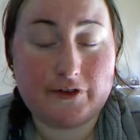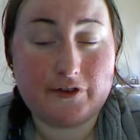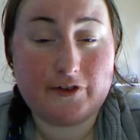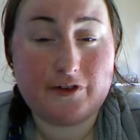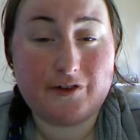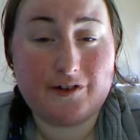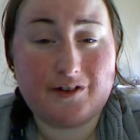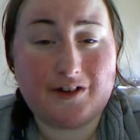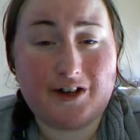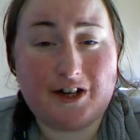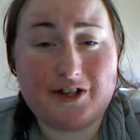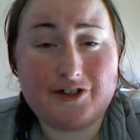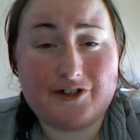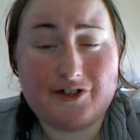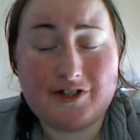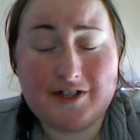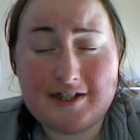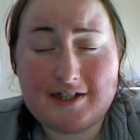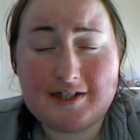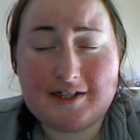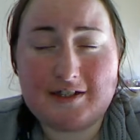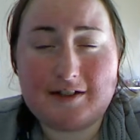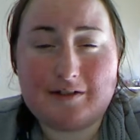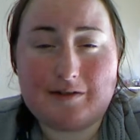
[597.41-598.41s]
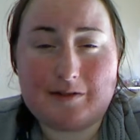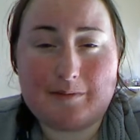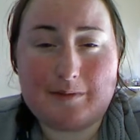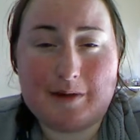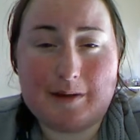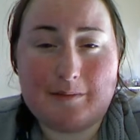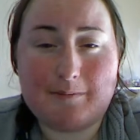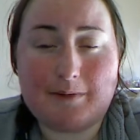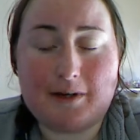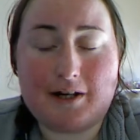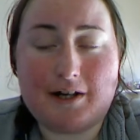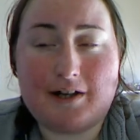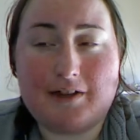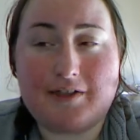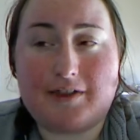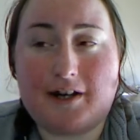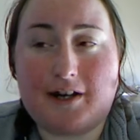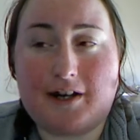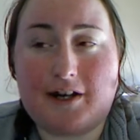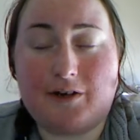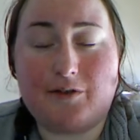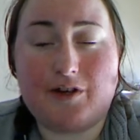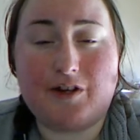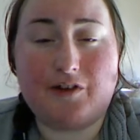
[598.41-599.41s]
So just remember
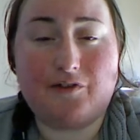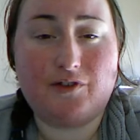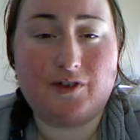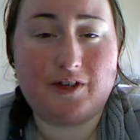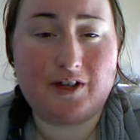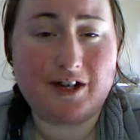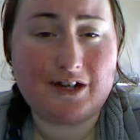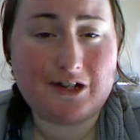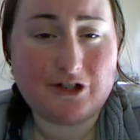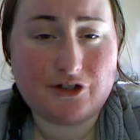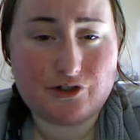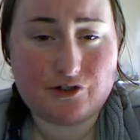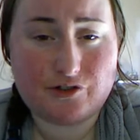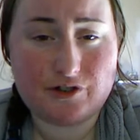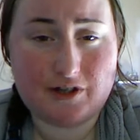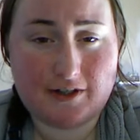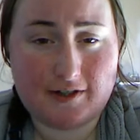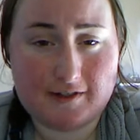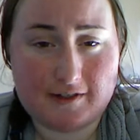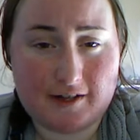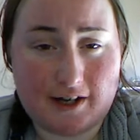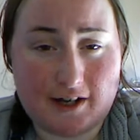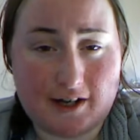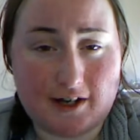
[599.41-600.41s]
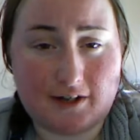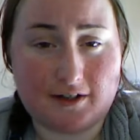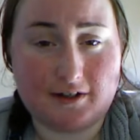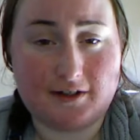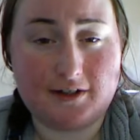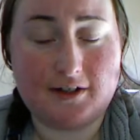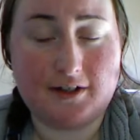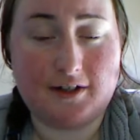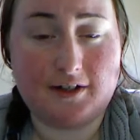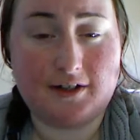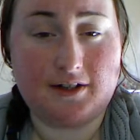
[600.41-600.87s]
that if you get stressed out,